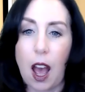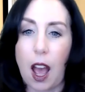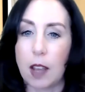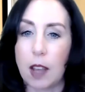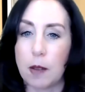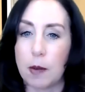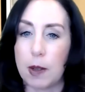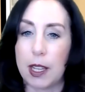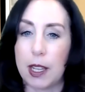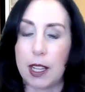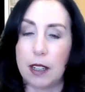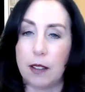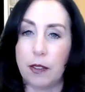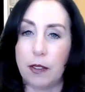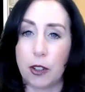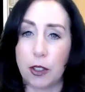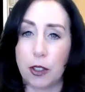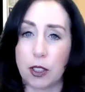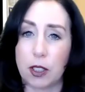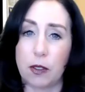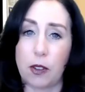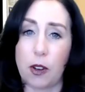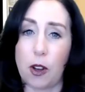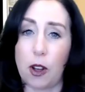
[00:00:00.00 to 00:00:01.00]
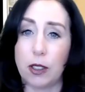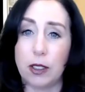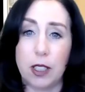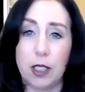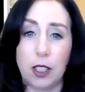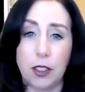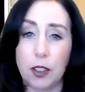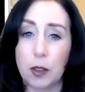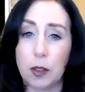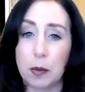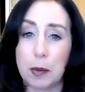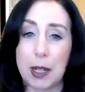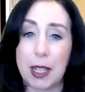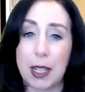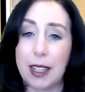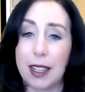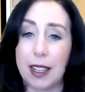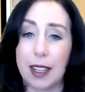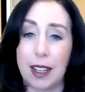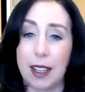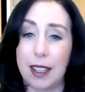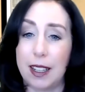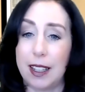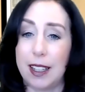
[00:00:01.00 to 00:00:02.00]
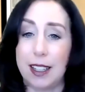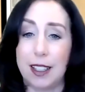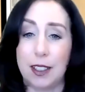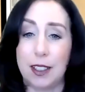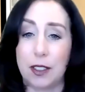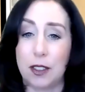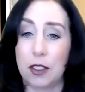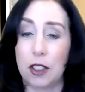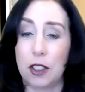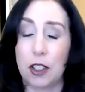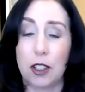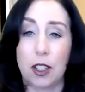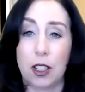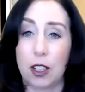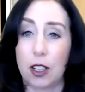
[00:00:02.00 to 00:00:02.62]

I mean, first of all, digital media is